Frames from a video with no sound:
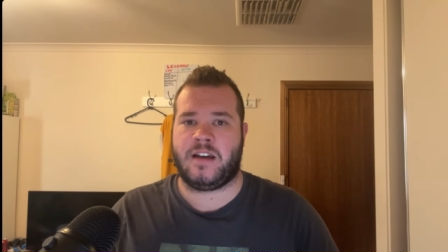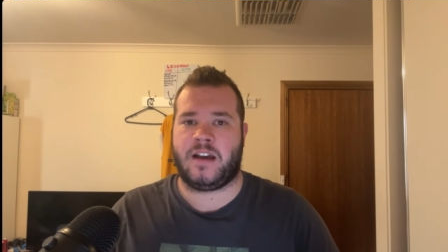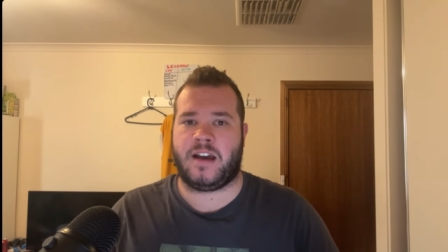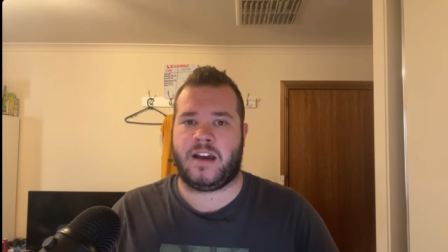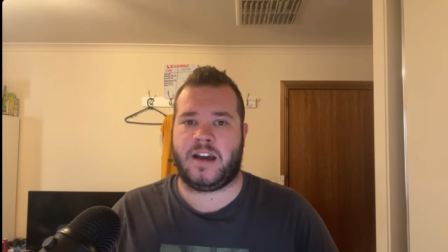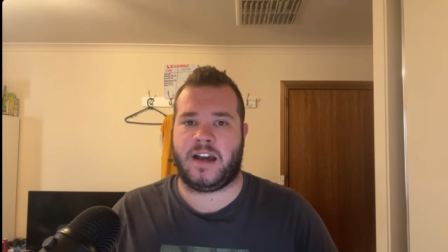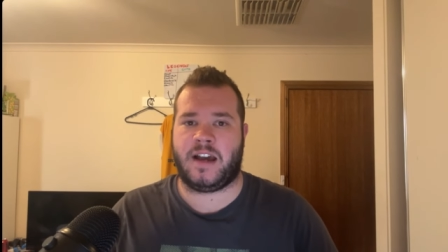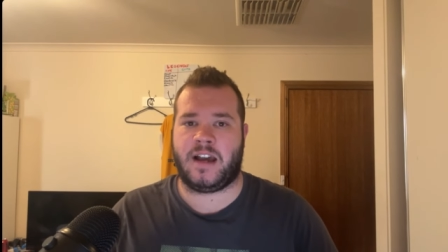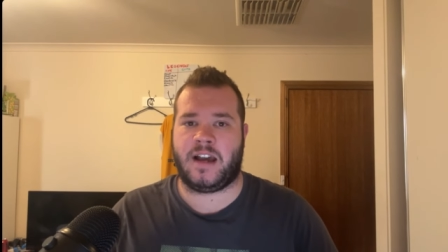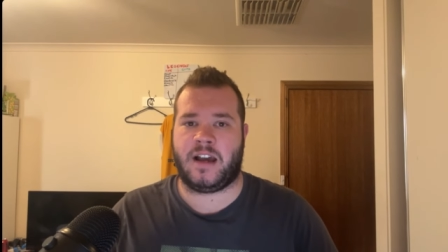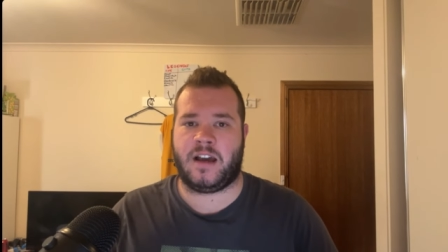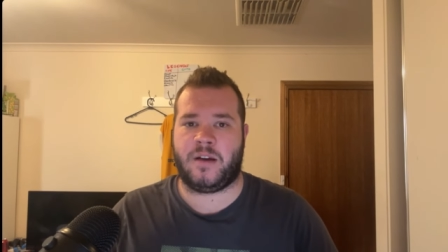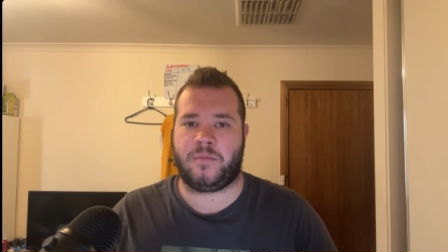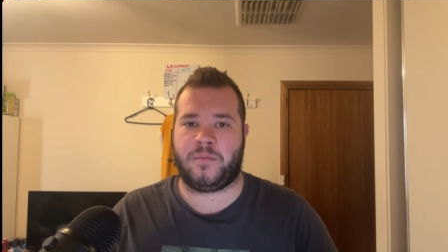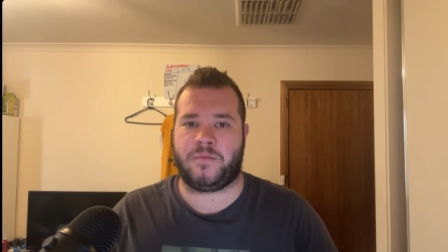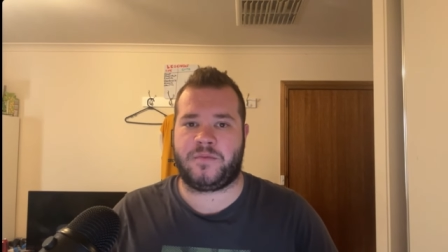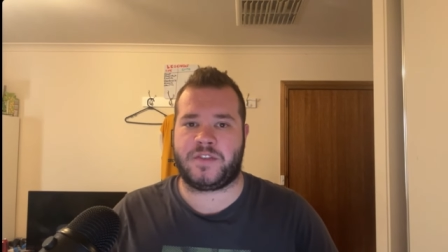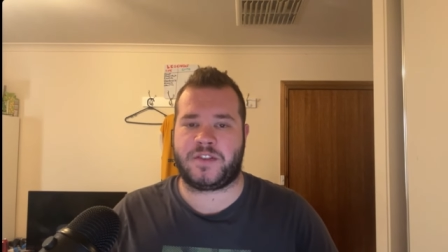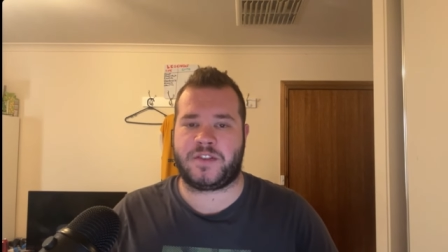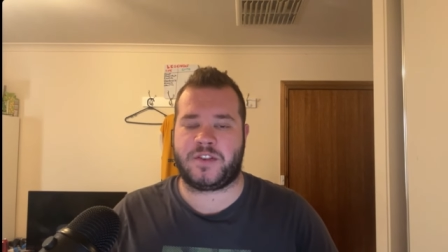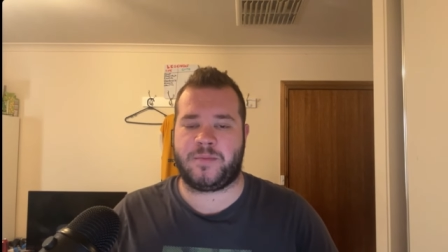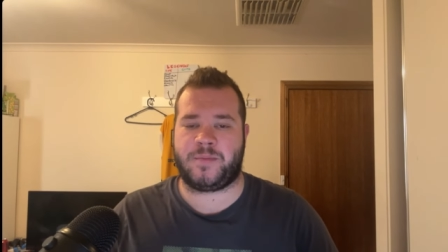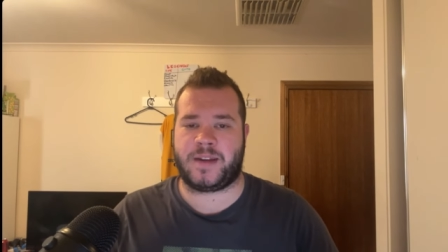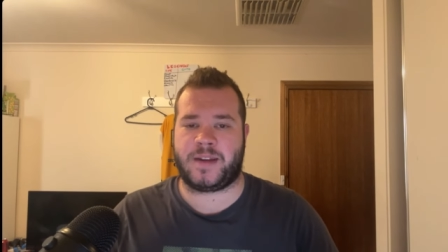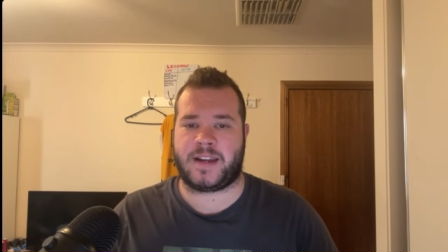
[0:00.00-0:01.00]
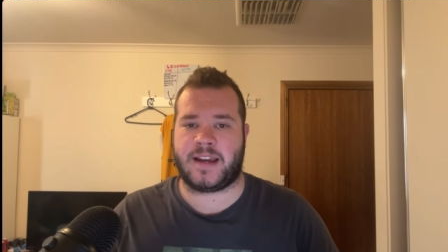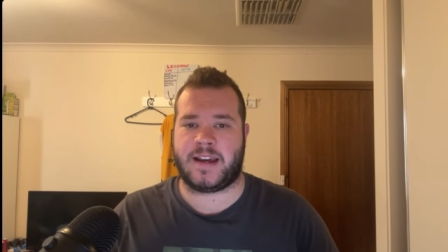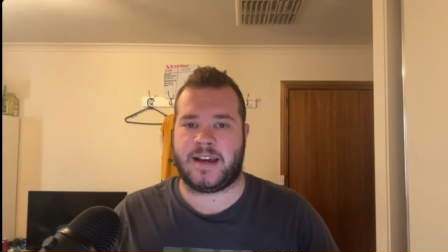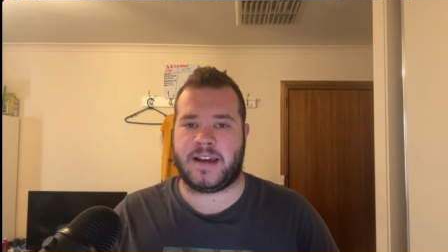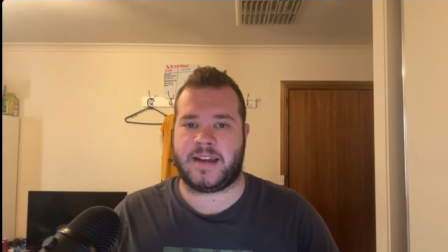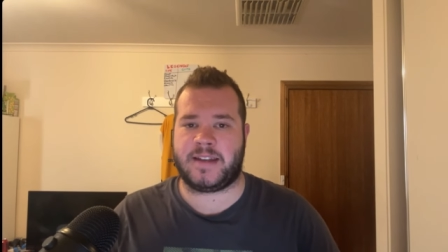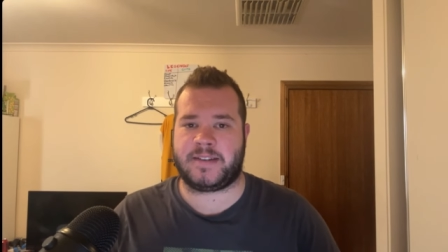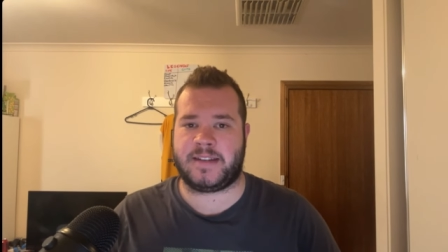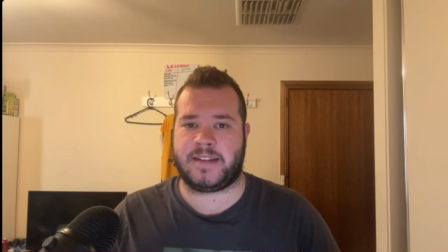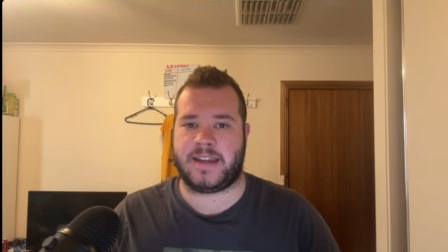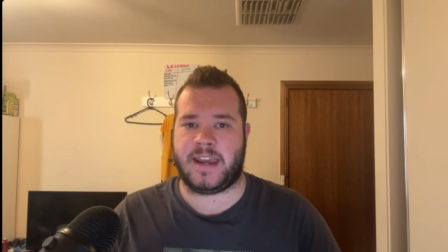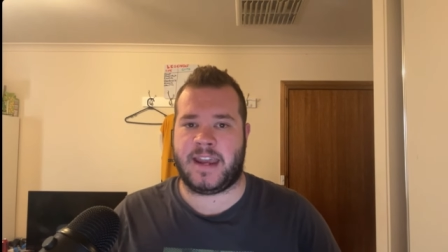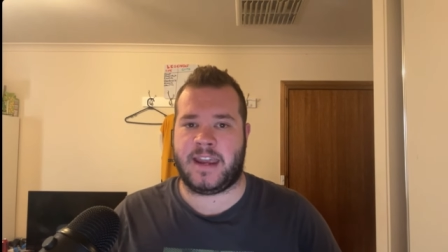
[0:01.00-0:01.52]
for
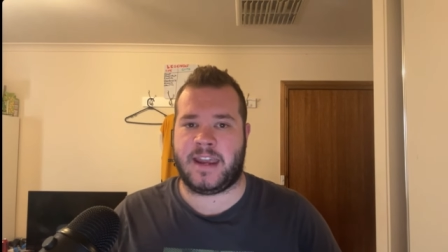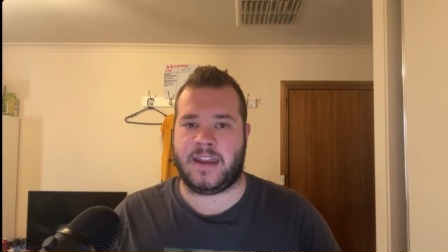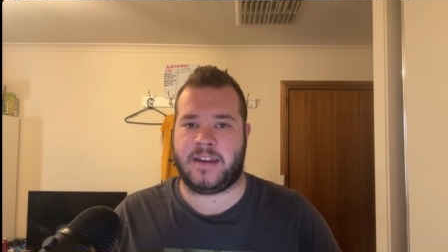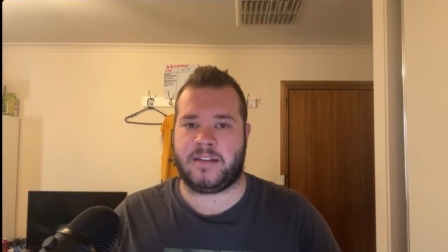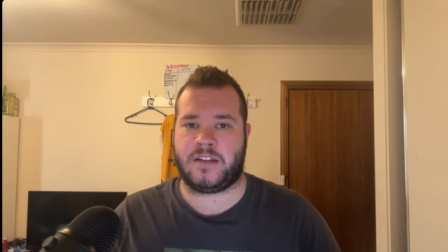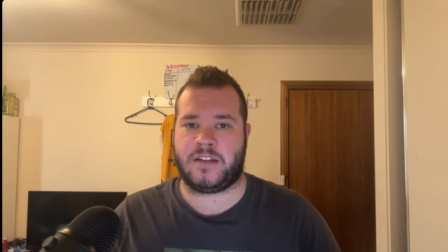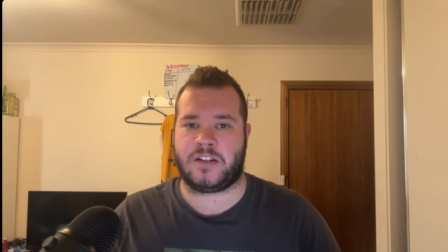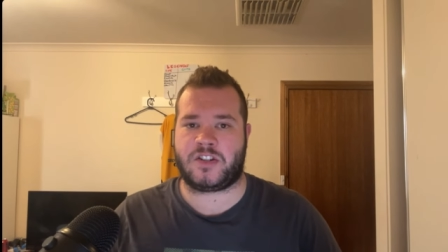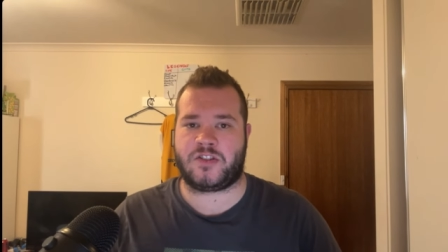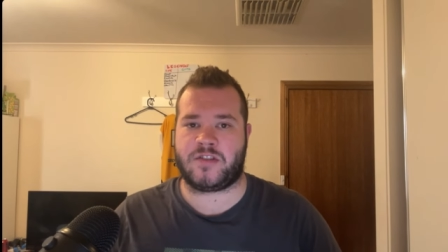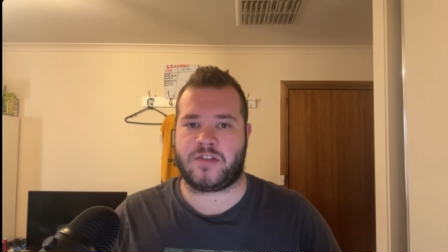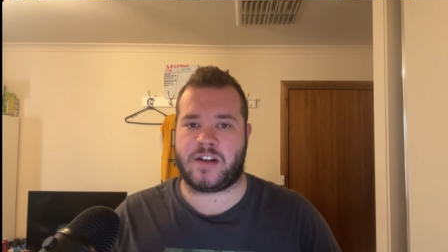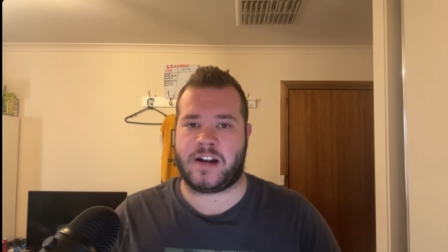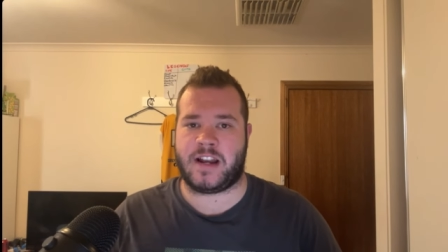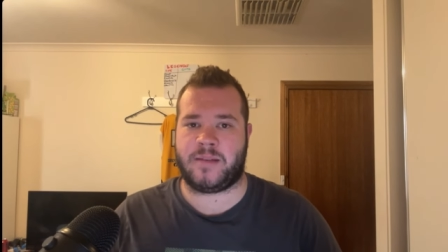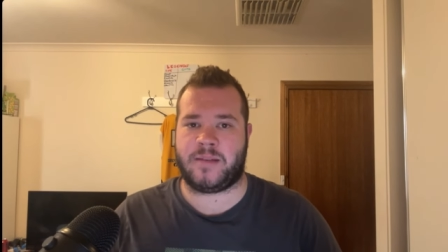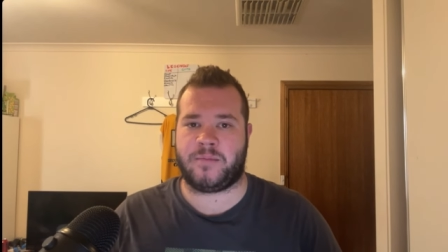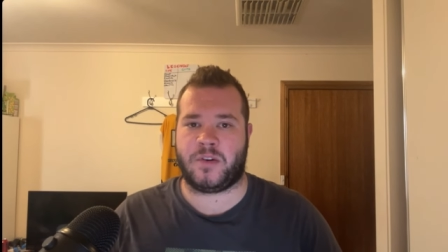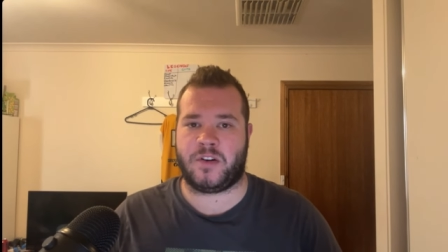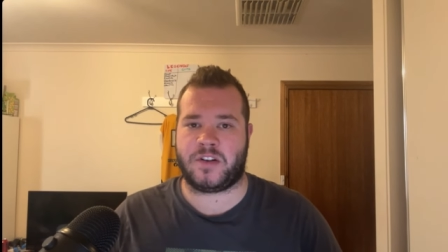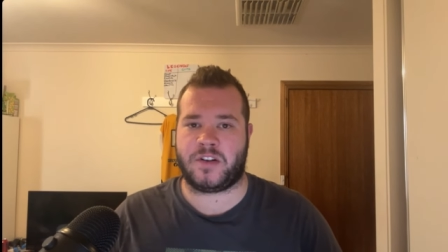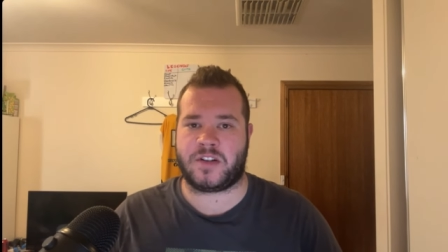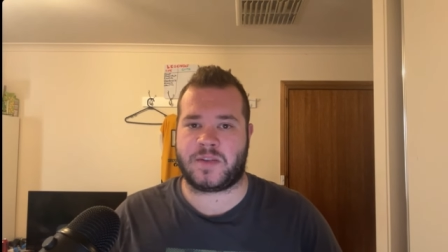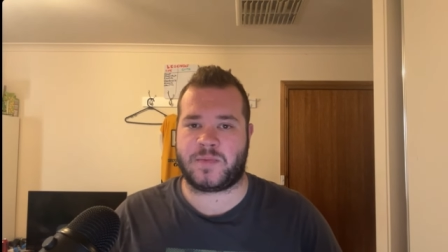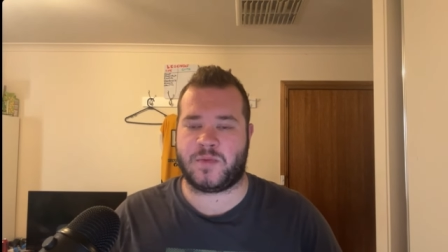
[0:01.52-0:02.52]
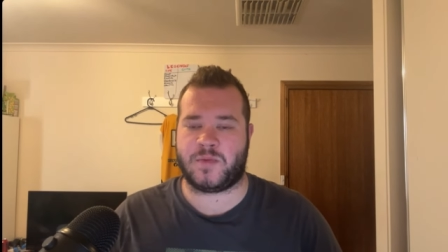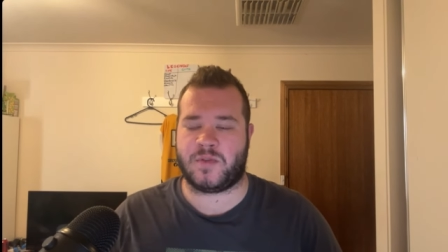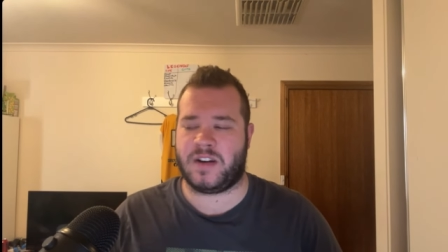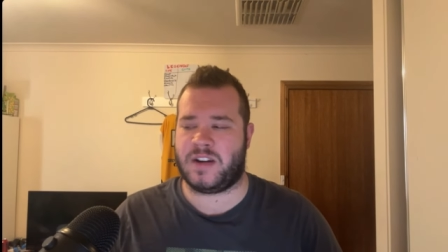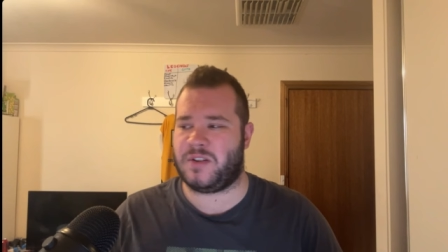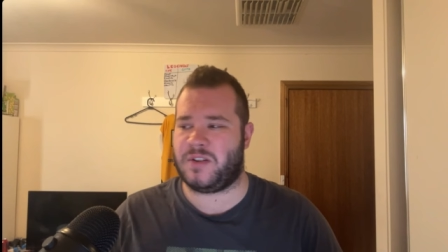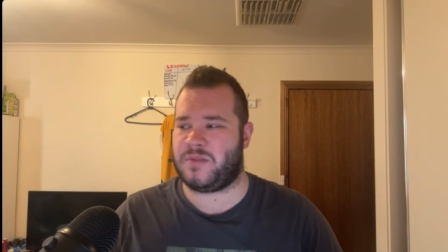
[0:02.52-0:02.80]
supercars and Australian motorsport.